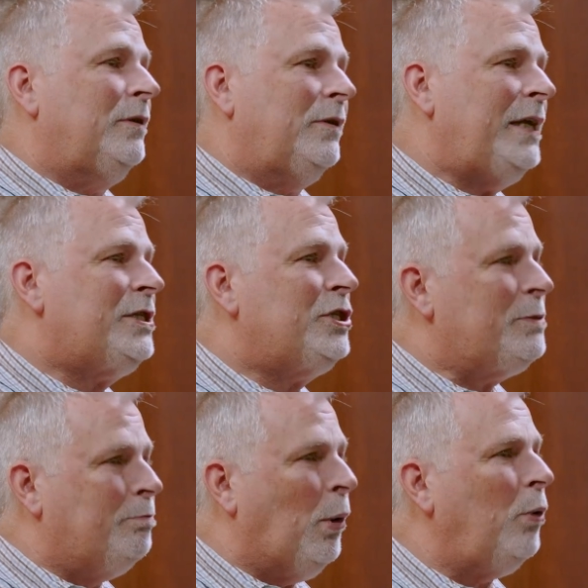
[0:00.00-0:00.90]
Let's
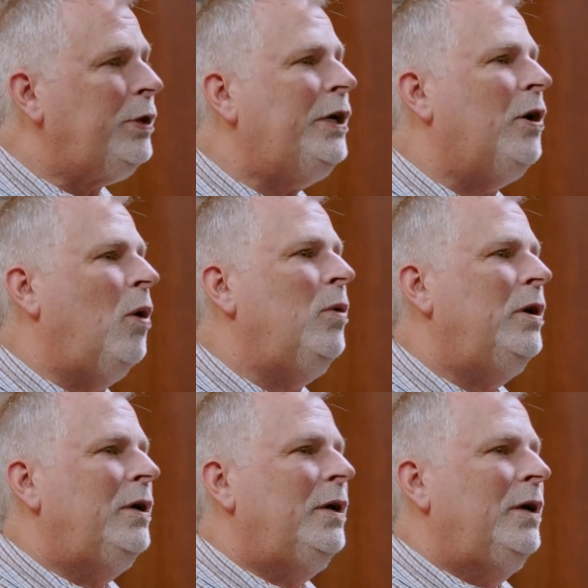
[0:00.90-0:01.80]
just boldly go.
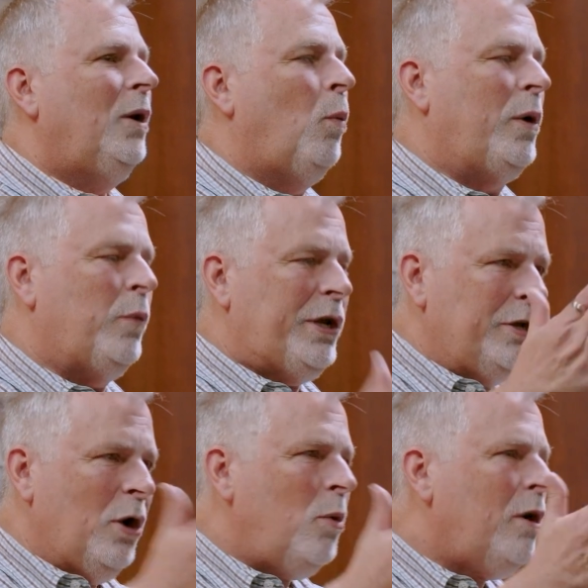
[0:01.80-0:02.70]
When we
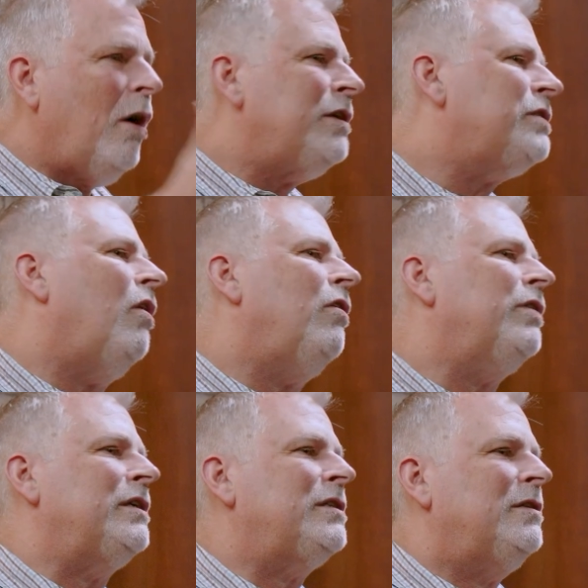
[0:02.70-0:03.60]
know God has called
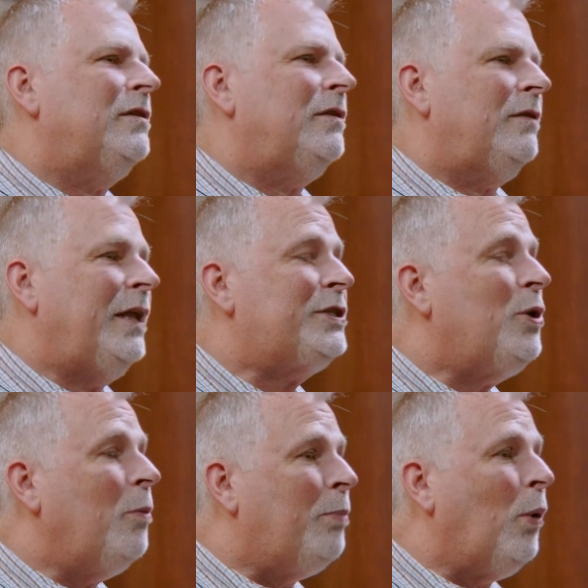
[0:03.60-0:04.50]
us, let's
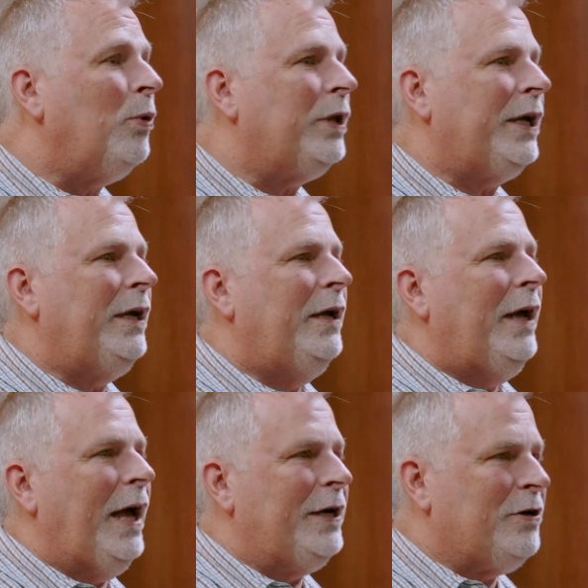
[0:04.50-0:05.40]
go boldly
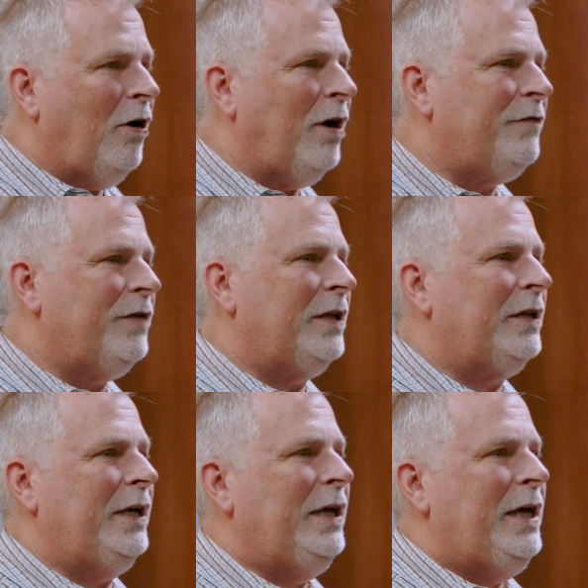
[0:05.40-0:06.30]
and
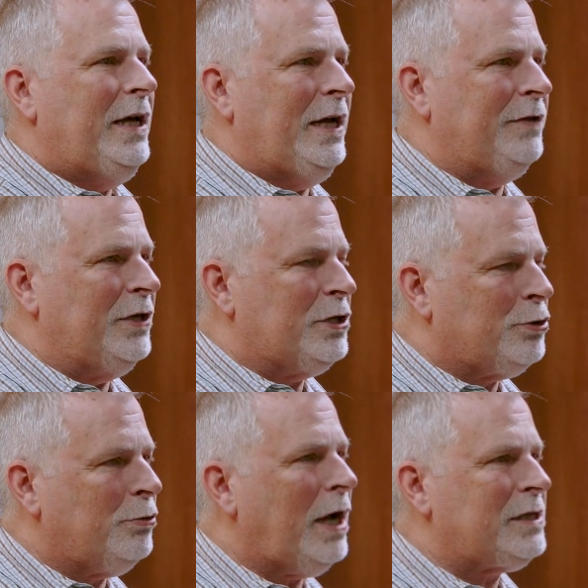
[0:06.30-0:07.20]
confidently in the
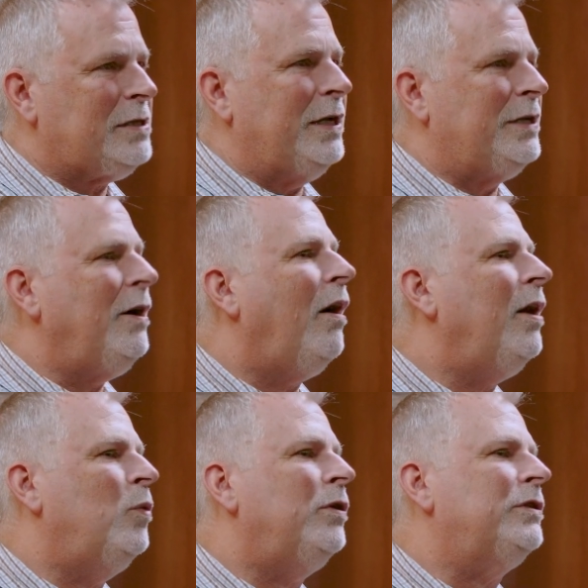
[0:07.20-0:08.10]
trust that God
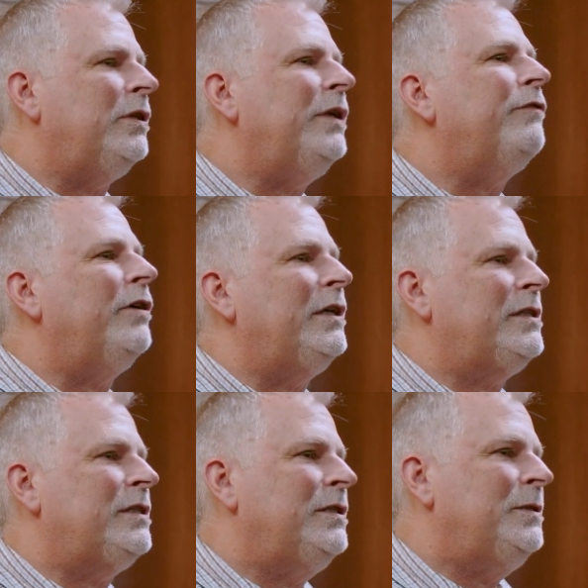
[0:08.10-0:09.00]
will deliver us.